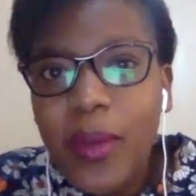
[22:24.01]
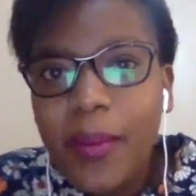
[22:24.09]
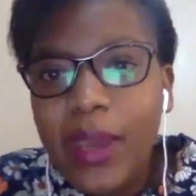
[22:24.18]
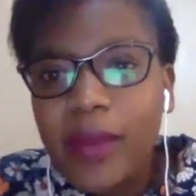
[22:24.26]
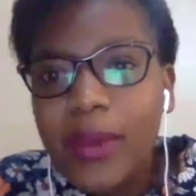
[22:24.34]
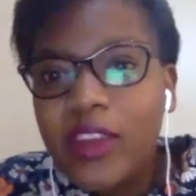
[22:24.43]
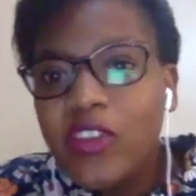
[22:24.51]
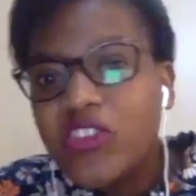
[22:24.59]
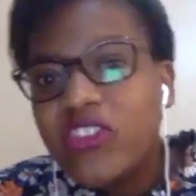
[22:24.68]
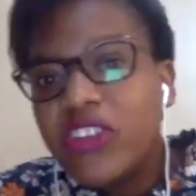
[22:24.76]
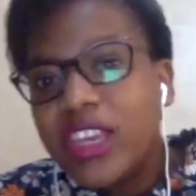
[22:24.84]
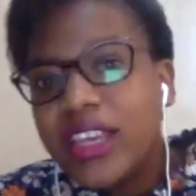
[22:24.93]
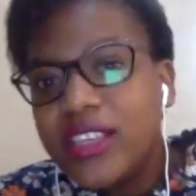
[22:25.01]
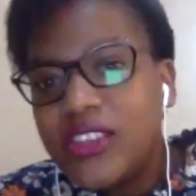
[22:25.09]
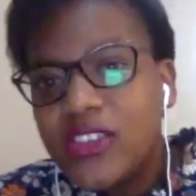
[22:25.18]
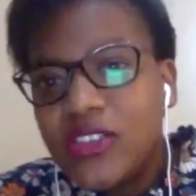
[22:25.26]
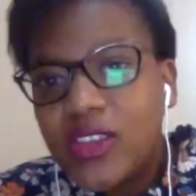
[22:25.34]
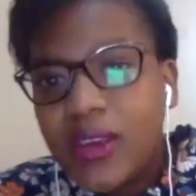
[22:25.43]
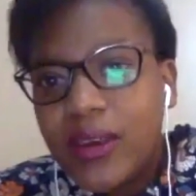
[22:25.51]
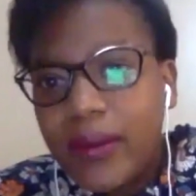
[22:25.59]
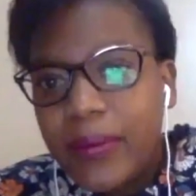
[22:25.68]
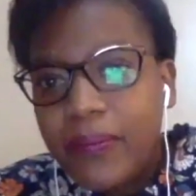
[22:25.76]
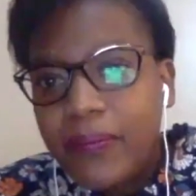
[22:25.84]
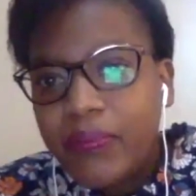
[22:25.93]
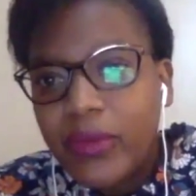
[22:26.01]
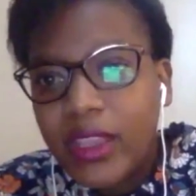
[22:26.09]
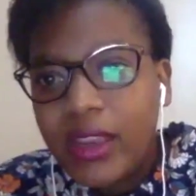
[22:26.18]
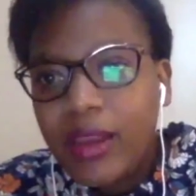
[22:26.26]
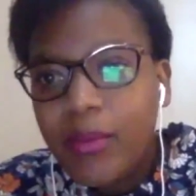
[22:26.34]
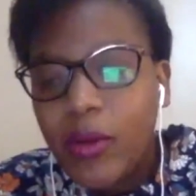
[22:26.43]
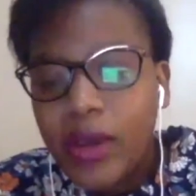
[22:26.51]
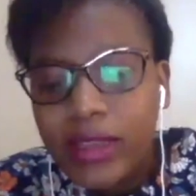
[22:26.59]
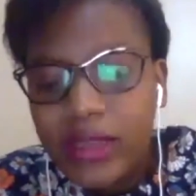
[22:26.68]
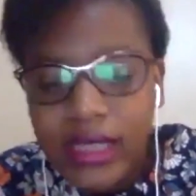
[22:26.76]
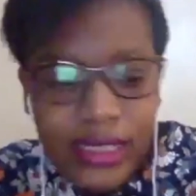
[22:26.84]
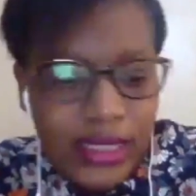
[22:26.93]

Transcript: My triggers, number one,